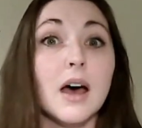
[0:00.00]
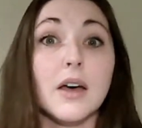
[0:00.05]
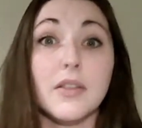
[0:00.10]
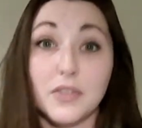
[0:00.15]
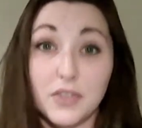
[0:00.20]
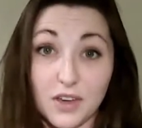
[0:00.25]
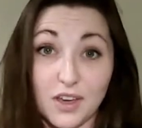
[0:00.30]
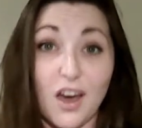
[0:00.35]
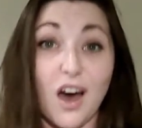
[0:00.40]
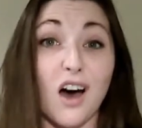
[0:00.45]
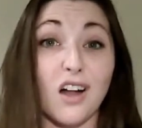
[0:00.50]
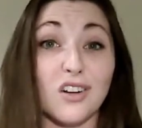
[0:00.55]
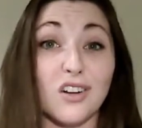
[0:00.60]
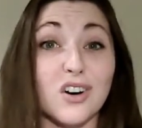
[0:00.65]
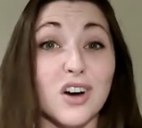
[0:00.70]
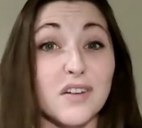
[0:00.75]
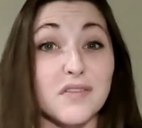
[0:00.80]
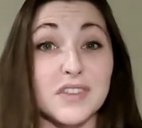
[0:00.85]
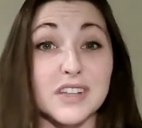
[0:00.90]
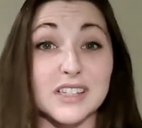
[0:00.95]
the color
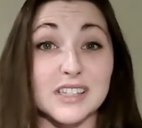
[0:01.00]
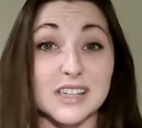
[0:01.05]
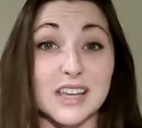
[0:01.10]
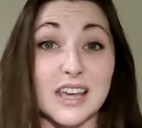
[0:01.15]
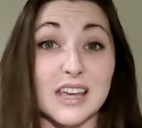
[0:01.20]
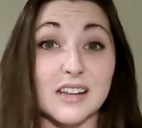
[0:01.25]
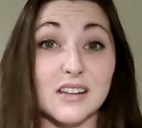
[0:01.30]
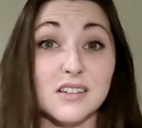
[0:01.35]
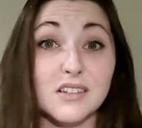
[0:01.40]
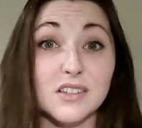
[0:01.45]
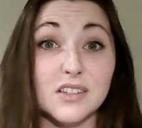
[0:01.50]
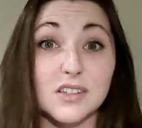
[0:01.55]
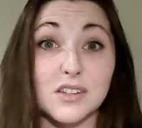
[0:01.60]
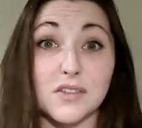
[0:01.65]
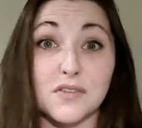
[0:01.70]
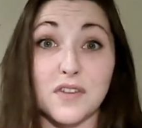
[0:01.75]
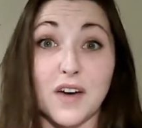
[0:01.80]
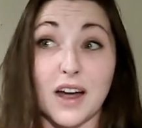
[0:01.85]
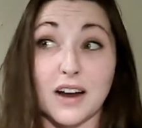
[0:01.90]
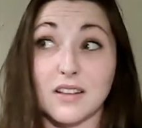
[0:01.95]
of the skins, the
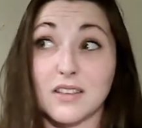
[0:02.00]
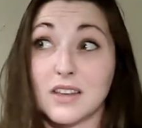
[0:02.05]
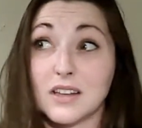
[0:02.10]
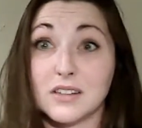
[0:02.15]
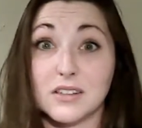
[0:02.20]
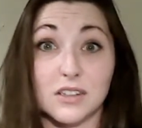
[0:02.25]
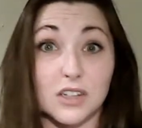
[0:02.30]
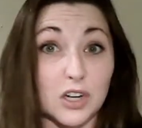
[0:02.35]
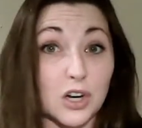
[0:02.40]
fact that,